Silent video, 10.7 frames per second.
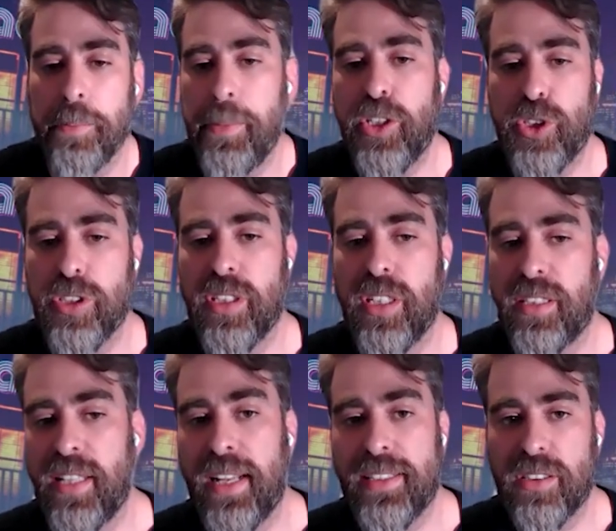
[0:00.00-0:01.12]
Make sure
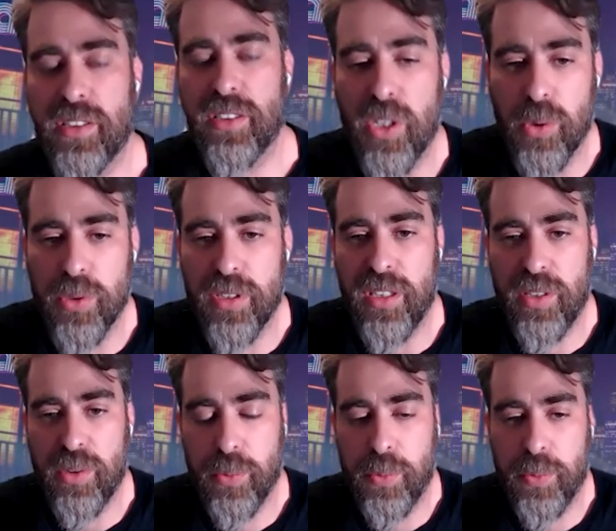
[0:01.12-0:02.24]
that that code
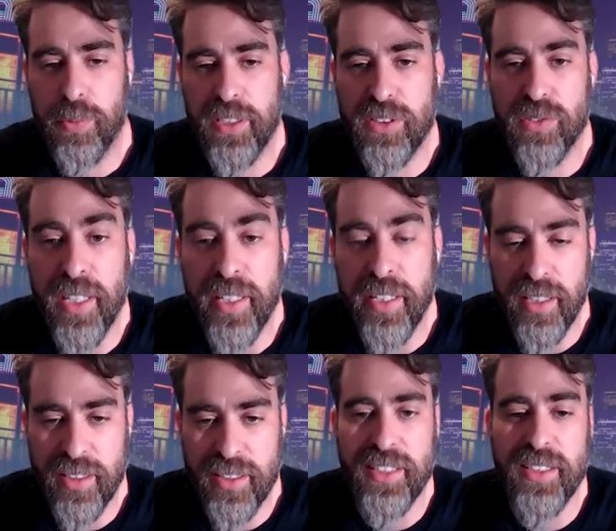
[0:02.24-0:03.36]
is running,
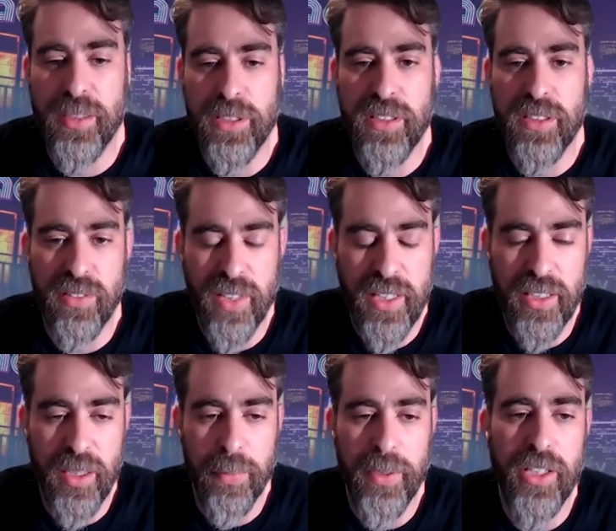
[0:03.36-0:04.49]
the system is still running,
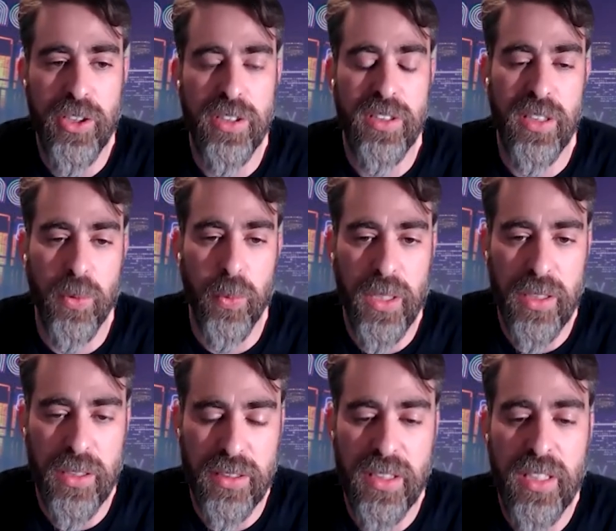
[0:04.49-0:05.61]
the application still works,